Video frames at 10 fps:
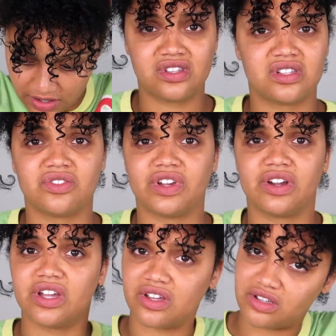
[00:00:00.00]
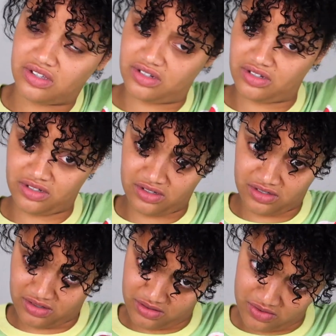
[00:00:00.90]
This isn't a very good
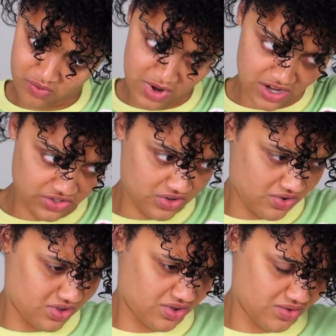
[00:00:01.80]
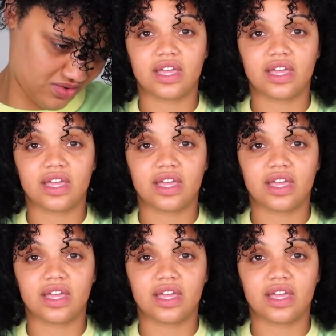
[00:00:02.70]
way to show you.